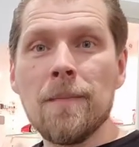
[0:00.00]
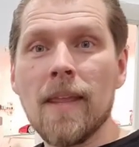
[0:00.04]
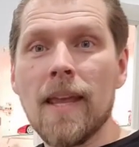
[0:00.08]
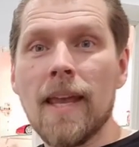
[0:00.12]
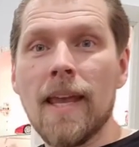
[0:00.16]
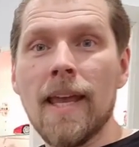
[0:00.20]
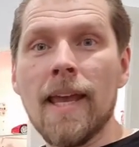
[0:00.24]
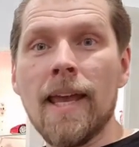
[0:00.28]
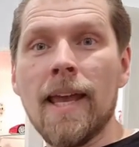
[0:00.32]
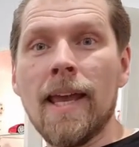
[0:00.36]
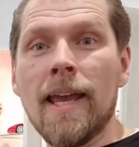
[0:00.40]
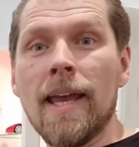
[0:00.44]

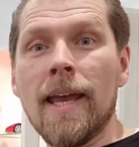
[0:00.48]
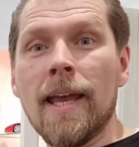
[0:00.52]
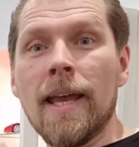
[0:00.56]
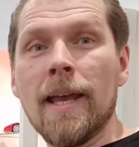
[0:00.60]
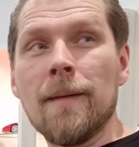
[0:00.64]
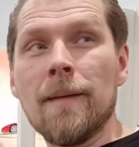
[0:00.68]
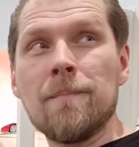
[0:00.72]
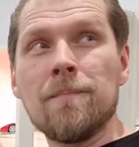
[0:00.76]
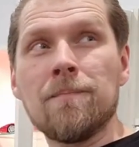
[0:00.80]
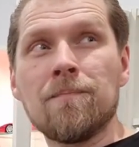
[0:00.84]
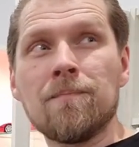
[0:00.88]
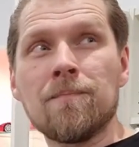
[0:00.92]

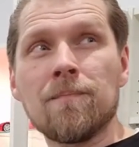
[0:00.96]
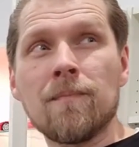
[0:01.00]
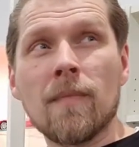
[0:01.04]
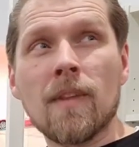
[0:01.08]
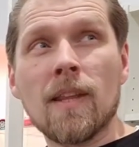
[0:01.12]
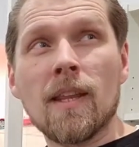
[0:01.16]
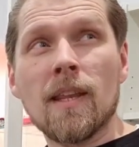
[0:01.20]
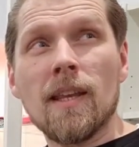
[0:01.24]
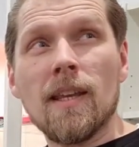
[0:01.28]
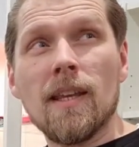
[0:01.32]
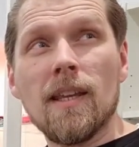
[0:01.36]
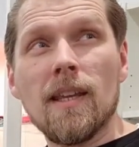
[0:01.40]

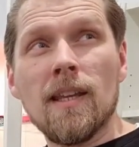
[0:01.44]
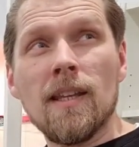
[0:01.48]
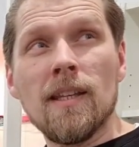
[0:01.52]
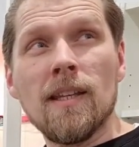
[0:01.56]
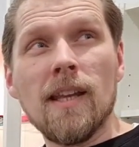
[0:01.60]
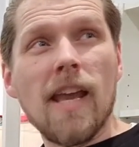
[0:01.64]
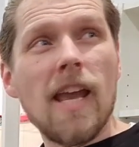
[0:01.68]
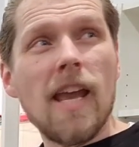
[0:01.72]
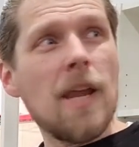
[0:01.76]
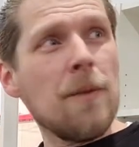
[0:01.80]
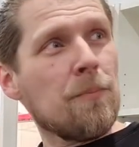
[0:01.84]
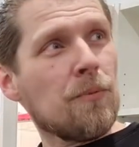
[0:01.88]

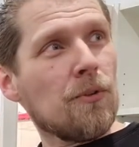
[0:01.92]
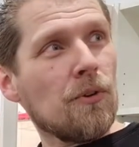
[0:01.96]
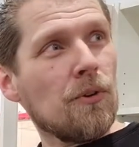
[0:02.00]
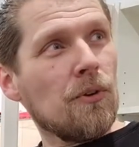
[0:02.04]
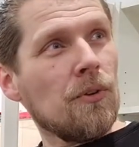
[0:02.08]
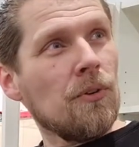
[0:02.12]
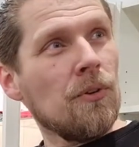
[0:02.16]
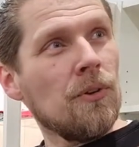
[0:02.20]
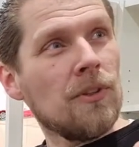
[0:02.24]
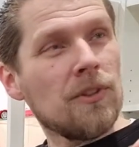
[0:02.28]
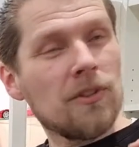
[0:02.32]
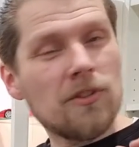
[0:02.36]
In
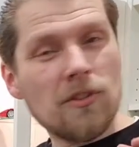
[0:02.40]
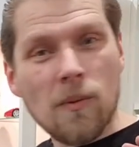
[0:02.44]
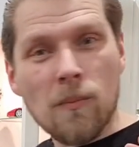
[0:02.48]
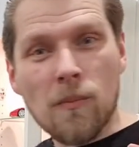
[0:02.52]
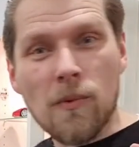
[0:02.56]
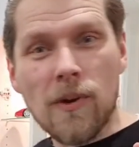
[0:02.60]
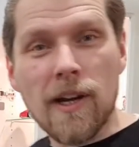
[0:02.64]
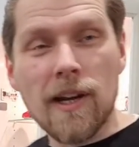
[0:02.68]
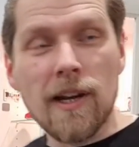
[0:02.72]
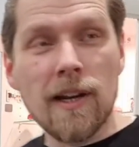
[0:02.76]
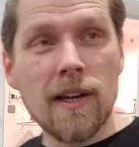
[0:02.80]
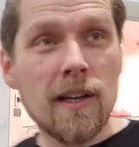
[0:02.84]
April
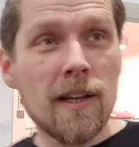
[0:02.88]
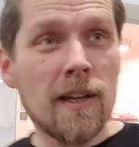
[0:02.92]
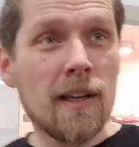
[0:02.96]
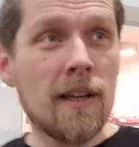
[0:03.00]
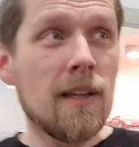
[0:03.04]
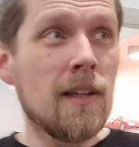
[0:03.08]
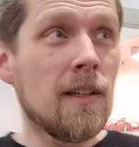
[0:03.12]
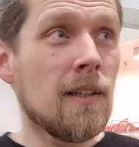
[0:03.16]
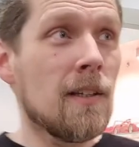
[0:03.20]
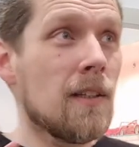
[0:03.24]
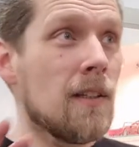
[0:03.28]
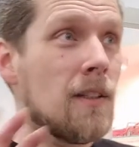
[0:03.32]
somewhere,
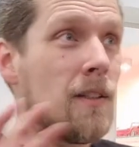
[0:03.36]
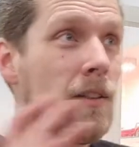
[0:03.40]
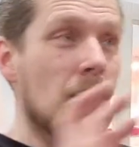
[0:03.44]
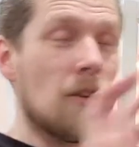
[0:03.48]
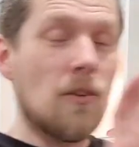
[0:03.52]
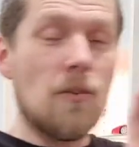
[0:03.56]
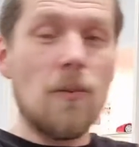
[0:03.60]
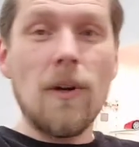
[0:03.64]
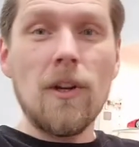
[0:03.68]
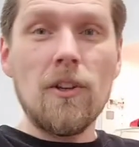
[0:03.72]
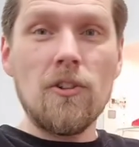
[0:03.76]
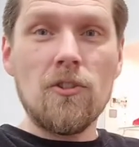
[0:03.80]
the
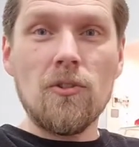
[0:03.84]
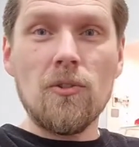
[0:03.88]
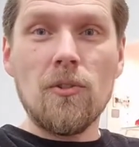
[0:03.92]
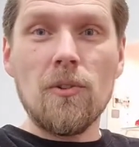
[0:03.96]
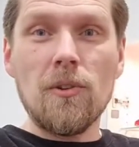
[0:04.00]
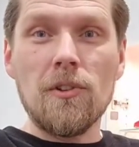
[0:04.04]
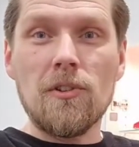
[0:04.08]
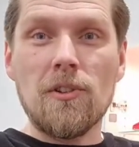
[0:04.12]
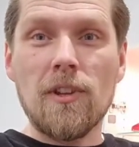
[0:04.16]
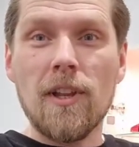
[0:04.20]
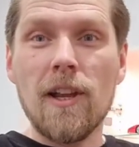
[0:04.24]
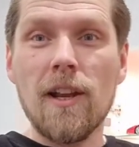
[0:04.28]
garage
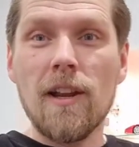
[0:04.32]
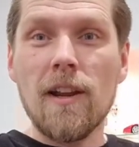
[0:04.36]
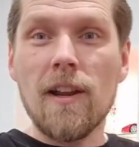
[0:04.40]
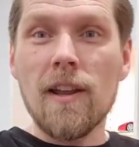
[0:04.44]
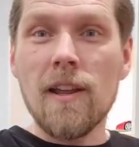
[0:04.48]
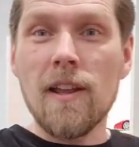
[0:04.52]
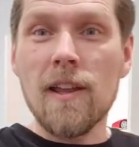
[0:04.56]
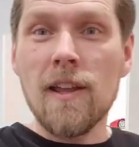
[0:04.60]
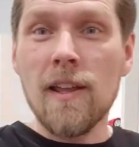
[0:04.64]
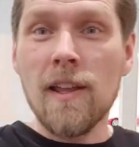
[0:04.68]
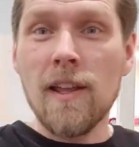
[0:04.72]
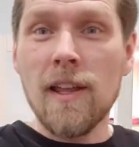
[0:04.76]
door is
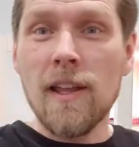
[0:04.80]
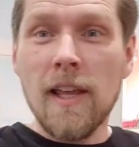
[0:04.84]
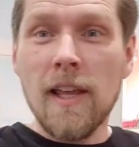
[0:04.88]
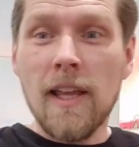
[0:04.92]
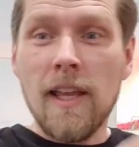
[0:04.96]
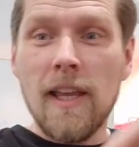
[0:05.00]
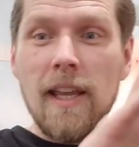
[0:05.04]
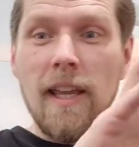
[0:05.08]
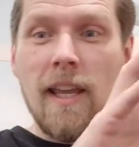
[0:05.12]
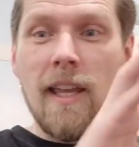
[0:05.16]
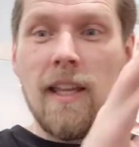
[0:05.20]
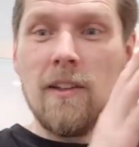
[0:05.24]
there,
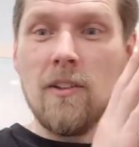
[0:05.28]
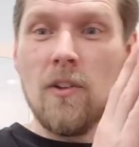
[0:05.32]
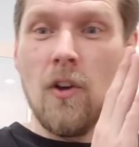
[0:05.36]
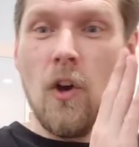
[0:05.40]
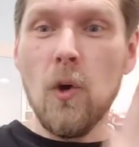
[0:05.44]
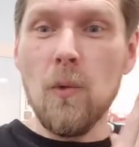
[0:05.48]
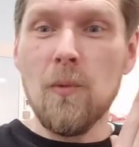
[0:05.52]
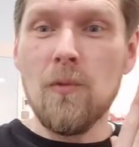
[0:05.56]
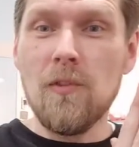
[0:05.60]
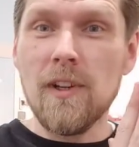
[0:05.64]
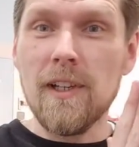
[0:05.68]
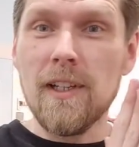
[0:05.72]
and
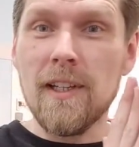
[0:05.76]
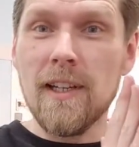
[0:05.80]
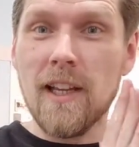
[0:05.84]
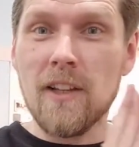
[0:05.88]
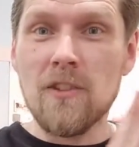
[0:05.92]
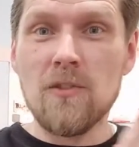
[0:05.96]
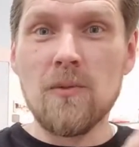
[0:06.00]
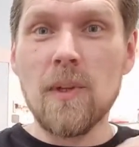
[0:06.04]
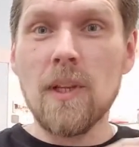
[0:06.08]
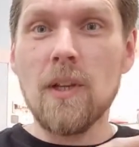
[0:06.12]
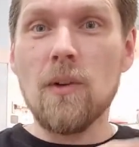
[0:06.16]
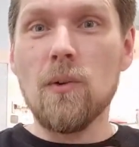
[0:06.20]
hopefully
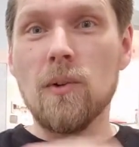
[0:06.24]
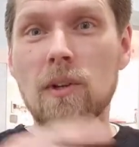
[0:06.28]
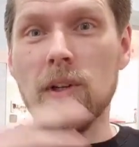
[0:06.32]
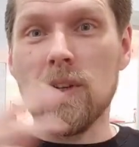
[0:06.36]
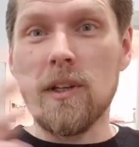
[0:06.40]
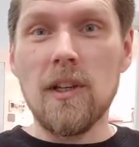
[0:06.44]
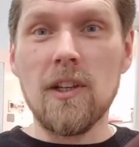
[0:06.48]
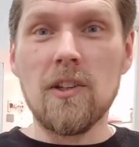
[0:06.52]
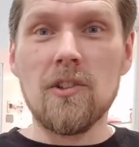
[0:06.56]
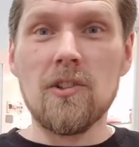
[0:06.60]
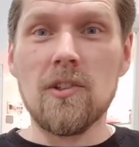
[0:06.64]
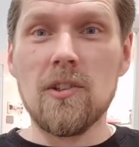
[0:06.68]
next week or
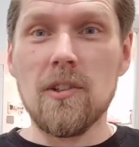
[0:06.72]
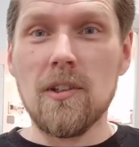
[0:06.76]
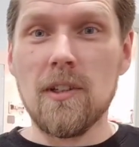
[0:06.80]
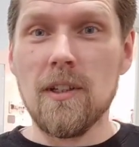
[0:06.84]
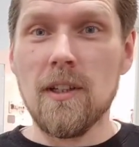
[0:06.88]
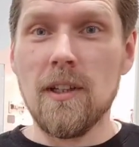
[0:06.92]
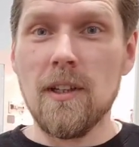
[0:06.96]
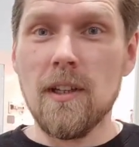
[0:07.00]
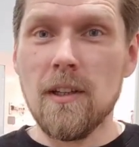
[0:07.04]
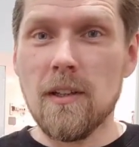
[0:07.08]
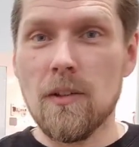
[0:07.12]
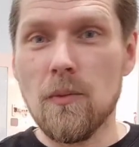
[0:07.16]

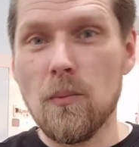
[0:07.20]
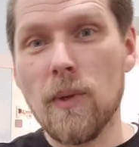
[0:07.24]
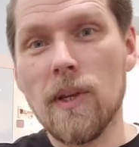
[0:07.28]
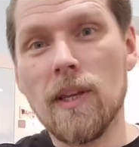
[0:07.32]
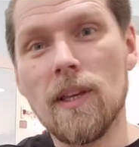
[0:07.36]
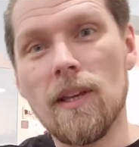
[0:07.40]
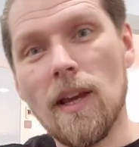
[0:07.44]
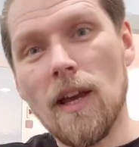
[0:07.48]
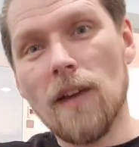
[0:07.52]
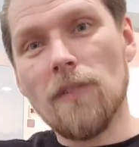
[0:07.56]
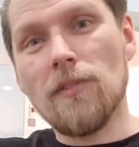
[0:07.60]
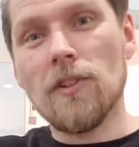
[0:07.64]
the
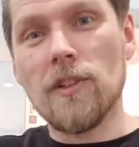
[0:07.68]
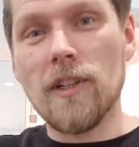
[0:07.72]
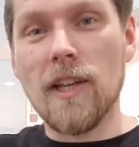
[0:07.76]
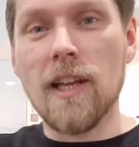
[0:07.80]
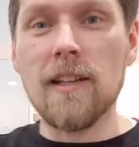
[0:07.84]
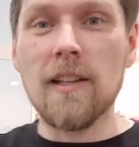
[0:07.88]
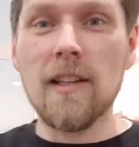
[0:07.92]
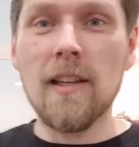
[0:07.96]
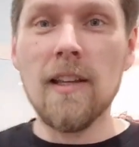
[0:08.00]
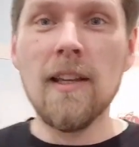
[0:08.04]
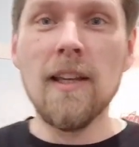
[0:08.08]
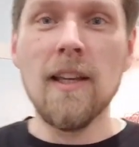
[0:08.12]
week after
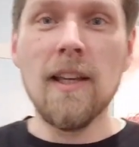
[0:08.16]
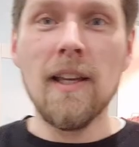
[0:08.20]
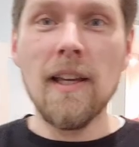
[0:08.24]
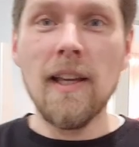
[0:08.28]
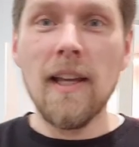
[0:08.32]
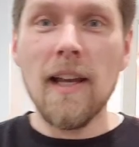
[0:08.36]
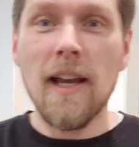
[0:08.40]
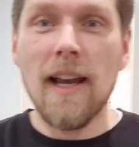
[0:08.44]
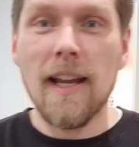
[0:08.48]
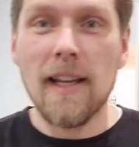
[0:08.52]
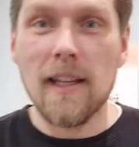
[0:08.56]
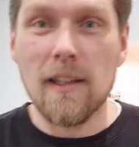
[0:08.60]
that,
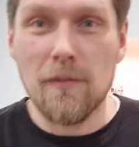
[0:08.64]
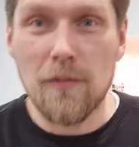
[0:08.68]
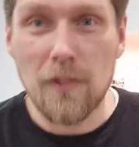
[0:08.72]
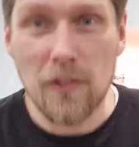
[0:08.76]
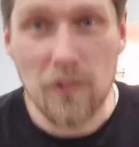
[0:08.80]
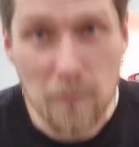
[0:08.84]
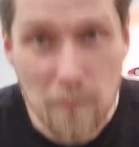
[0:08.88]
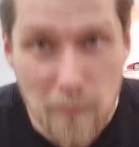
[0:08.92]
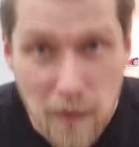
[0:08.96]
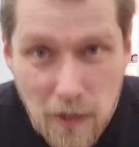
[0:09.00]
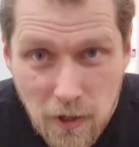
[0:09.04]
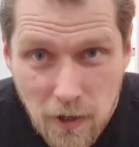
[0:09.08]
I can
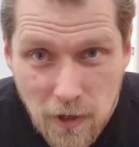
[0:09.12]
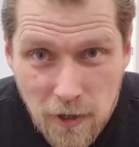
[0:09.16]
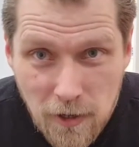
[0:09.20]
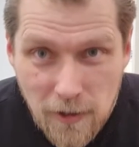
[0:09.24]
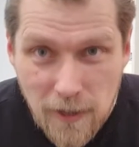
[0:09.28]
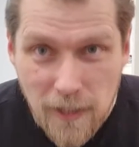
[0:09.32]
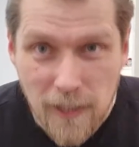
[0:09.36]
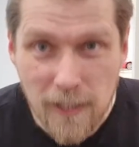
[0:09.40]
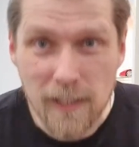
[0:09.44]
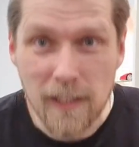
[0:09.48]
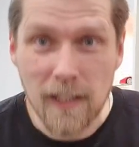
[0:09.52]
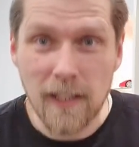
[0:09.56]
visit my car
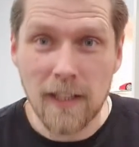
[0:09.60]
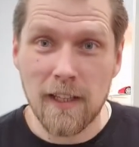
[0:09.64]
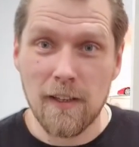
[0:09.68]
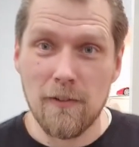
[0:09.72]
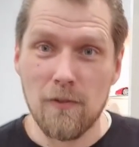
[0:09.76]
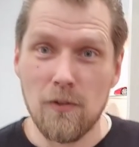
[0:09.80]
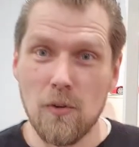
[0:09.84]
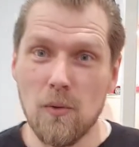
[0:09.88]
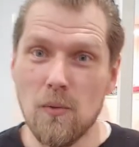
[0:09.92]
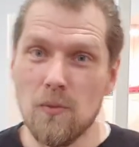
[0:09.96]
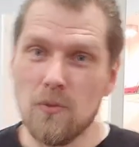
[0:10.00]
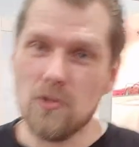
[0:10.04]
again and
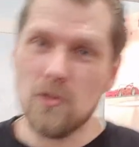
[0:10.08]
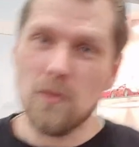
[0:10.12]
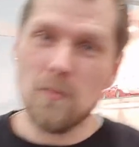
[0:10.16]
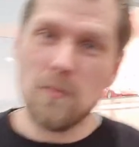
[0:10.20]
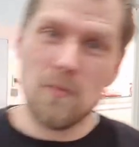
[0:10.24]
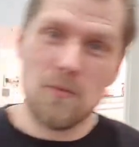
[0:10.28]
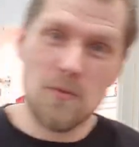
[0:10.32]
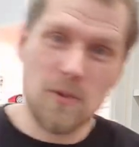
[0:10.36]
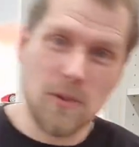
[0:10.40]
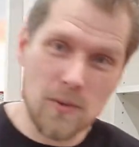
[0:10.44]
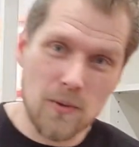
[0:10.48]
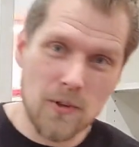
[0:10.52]
give you
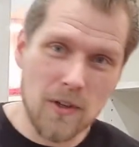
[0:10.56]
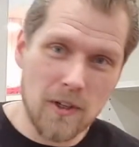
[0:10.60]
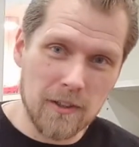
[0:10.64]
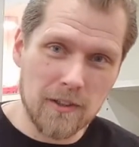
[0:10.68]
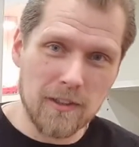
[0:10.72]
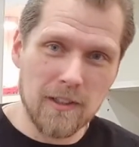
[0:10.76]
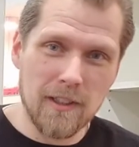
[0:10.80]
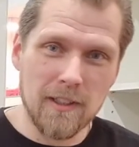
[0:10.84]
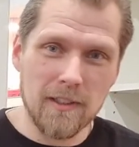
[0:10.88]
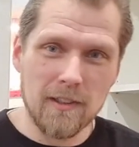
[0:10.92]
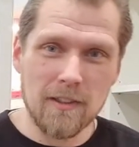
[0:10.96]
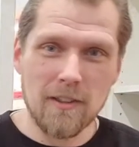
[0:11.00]
some real
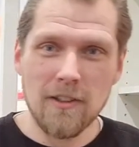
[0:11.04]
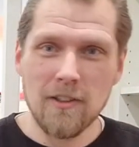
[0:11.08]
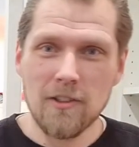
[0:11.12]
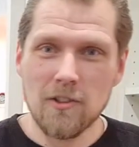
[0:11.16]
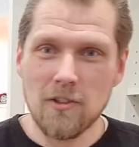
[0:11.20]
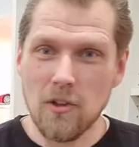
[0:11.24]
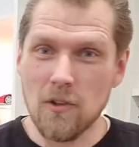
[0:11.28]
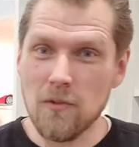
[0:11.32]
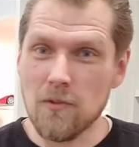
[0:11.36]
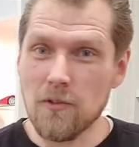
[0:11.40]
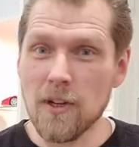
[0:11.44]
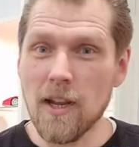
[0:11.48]
content.
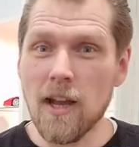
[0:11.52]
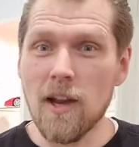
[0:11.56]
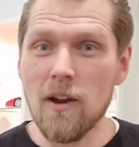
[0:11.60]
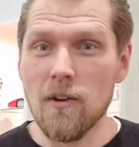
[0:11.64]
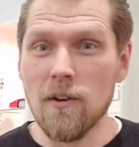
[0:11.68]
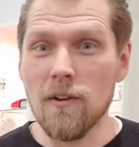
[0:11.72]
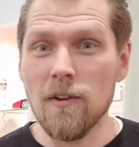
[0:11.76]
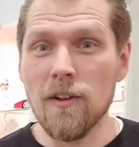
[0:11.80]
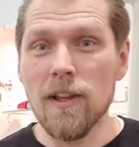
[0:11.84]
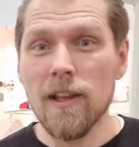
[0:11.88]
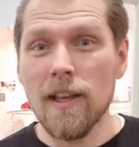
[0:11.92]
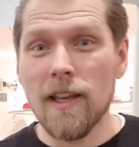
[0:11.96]
So for
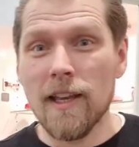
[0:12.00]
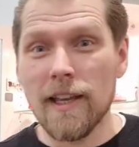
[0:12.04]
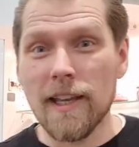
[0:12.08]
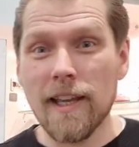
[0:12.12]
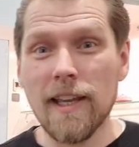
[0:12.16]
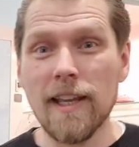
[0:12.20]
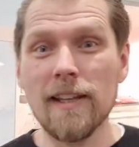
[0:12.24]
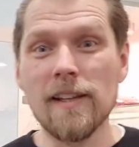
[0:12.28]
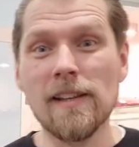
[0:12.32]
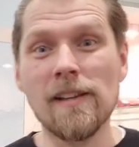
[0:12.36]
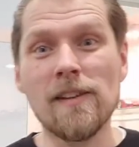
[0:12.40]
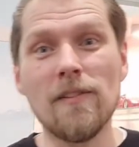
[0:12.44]
now,
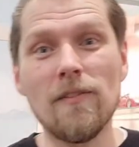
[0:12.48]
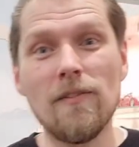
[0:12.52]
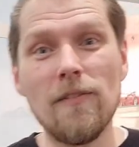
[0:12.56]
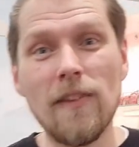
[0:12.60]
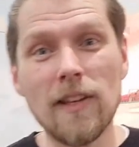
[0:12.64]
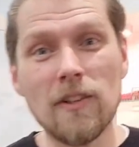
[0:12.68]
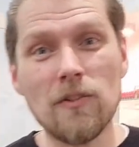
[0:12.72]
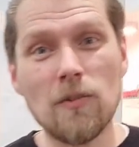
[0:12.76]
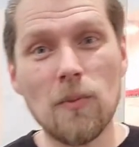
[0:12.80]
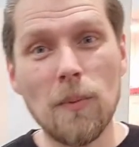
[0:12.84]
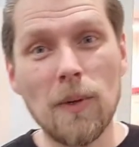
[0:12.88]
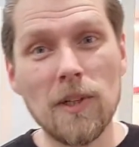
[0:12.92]
again, thanks for